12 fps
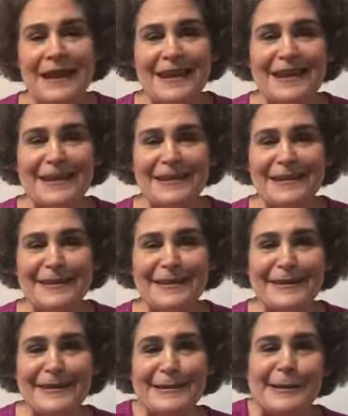and
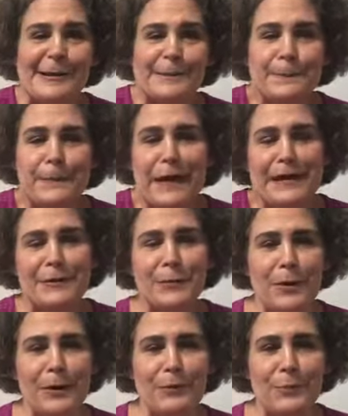I
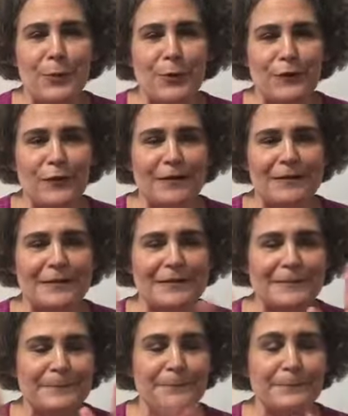didn't want to move
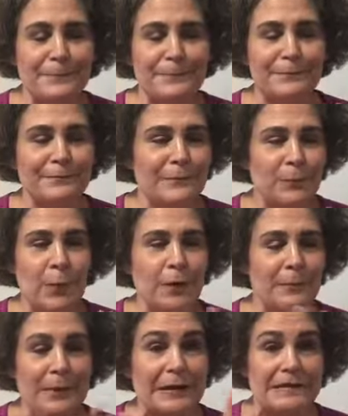it.
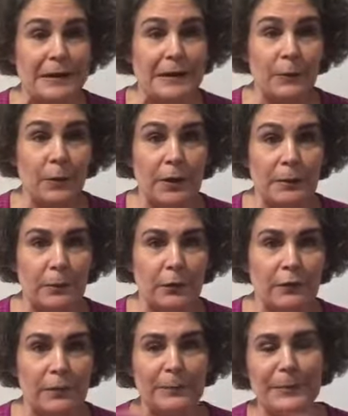One, because I didn't want to
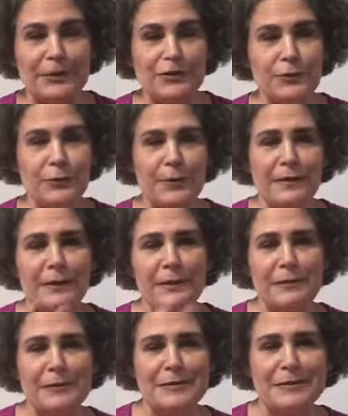move it, but two, I thought
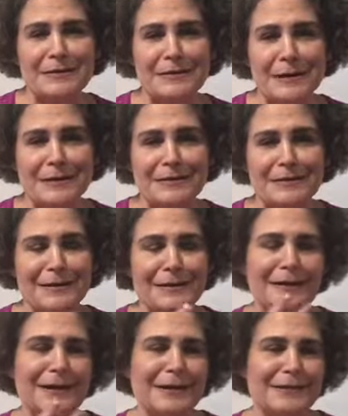it was nice,
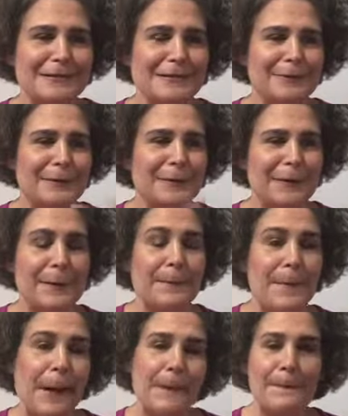a nice little
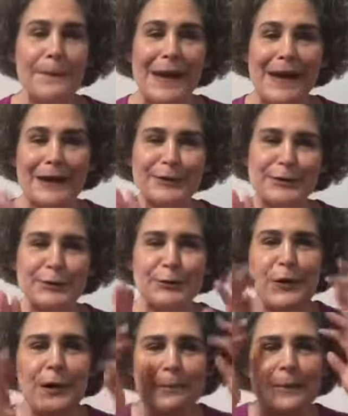
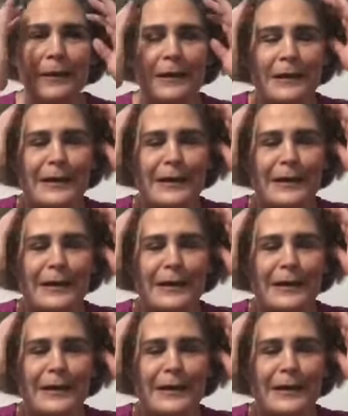backdrop